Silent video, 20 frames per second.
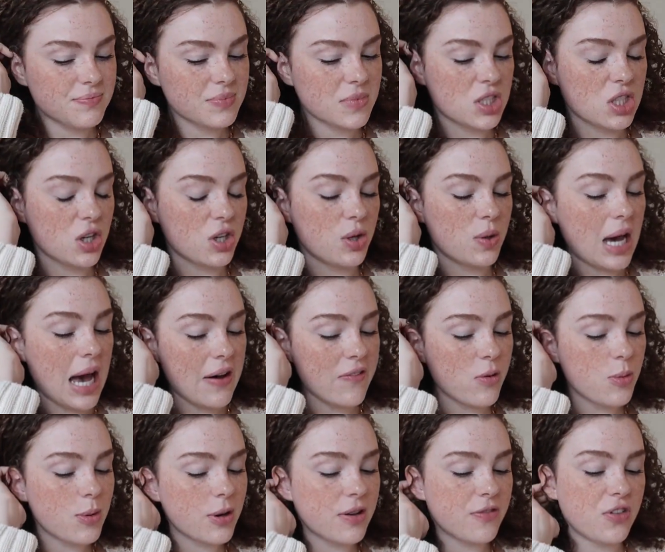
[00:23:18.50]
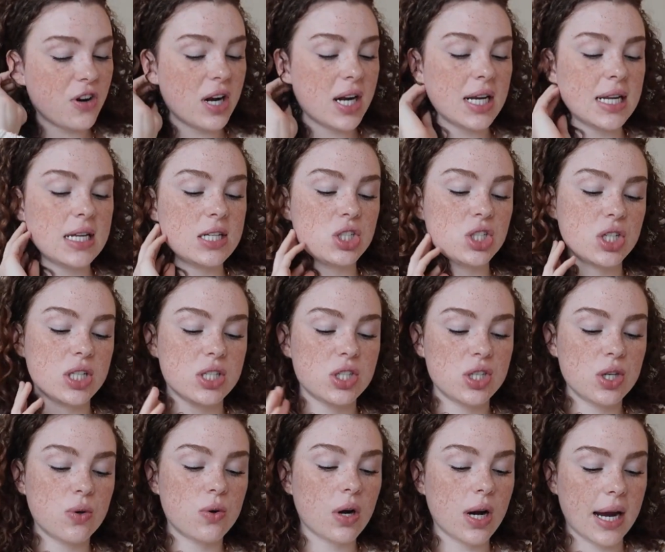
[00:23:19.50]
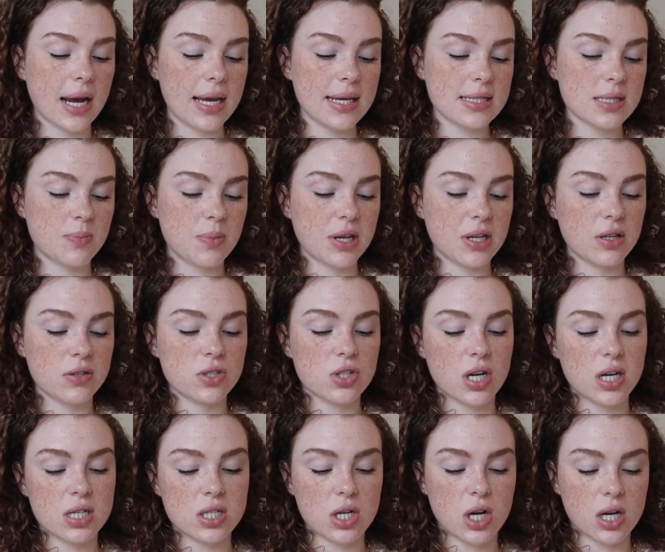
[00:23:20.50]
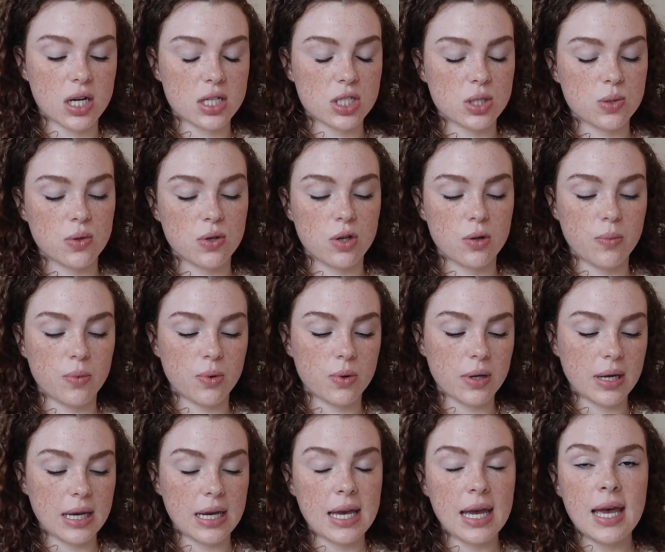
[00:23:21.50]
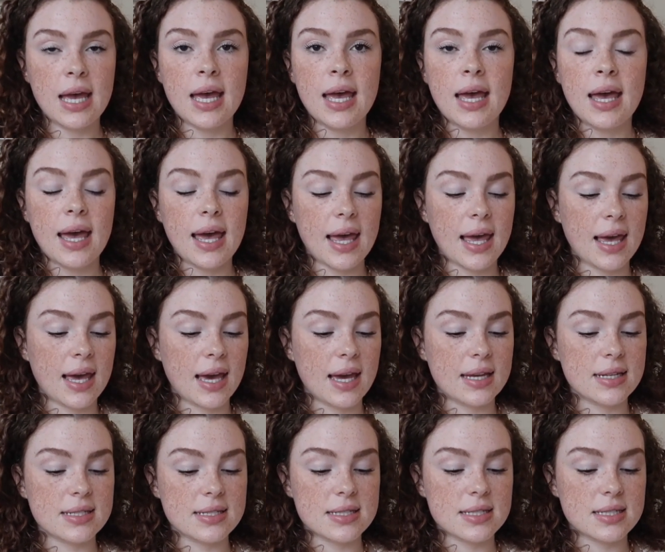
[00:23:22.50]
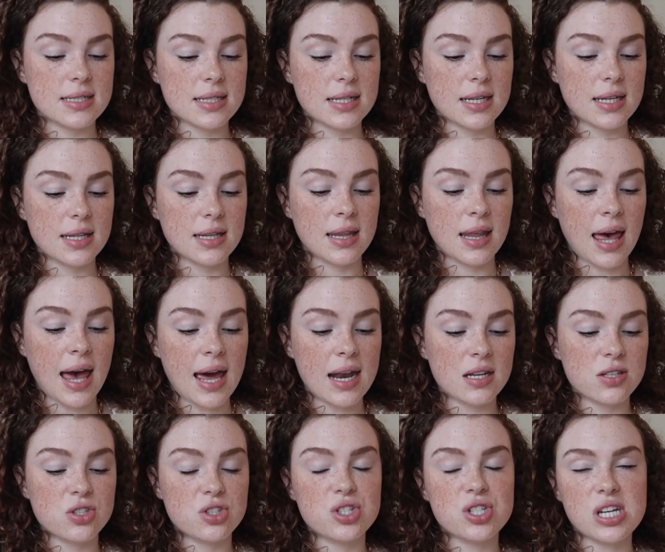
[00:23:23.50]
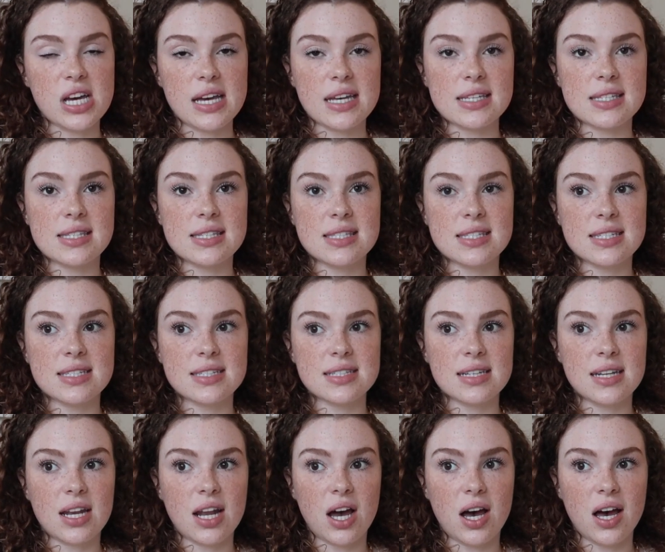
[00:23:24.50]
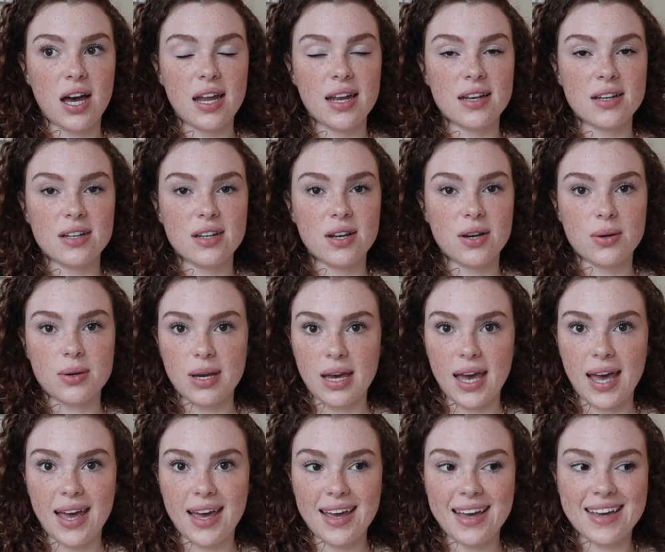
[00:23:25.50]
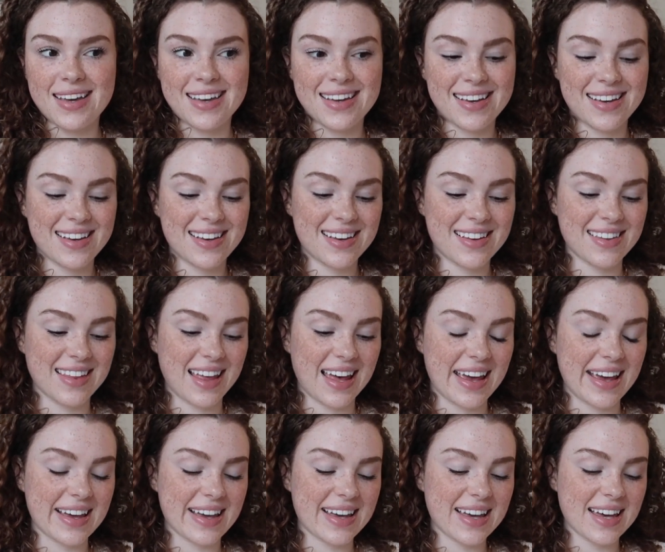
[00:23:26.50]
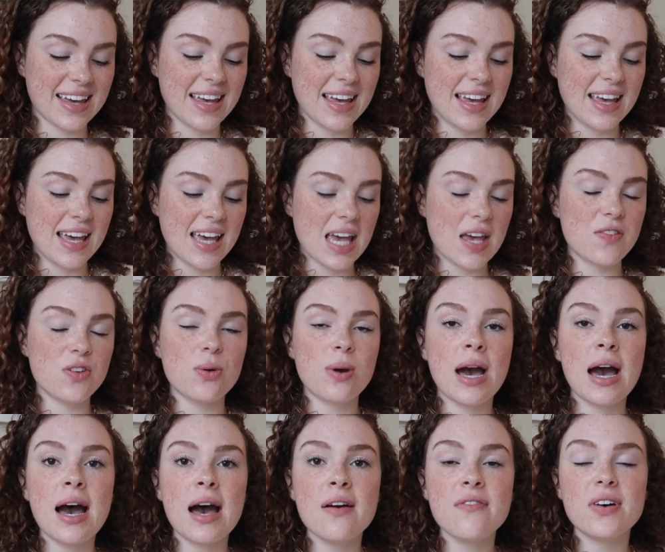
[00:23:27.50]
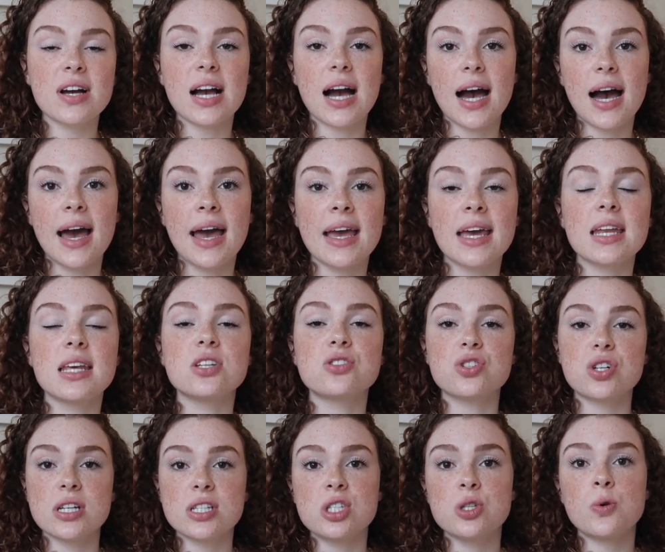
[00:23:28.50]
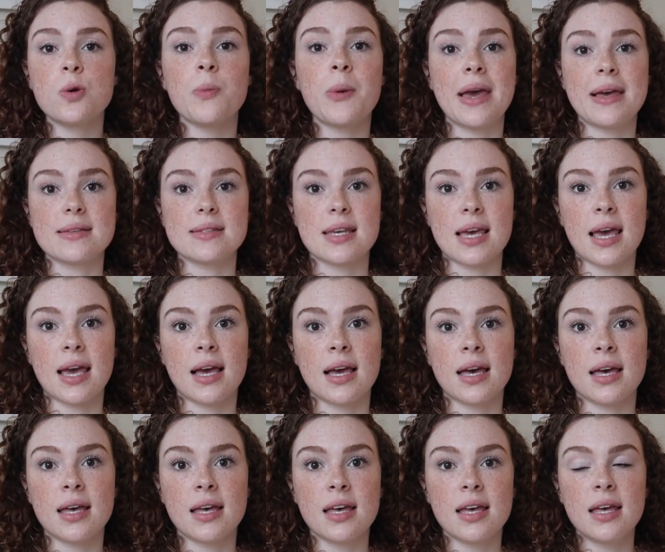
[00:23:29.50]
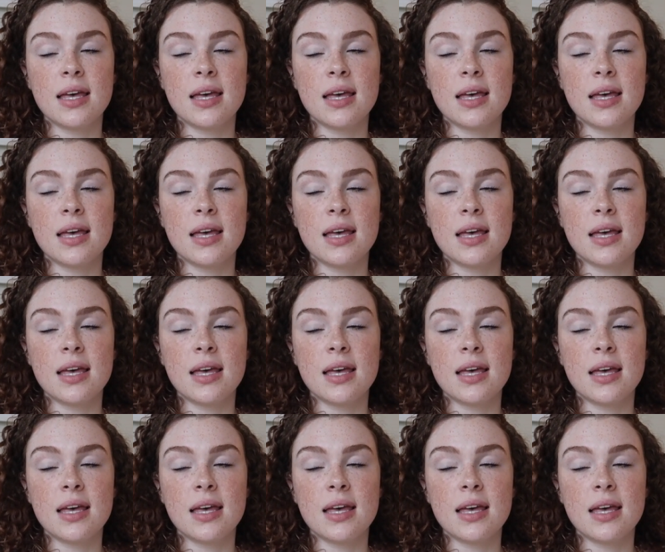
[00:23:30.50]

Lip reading: So you have a boyfriend, he treats you great, but you started talking to a new boy. And that is just not okay. Like, if you have a guy and he treats you amazing,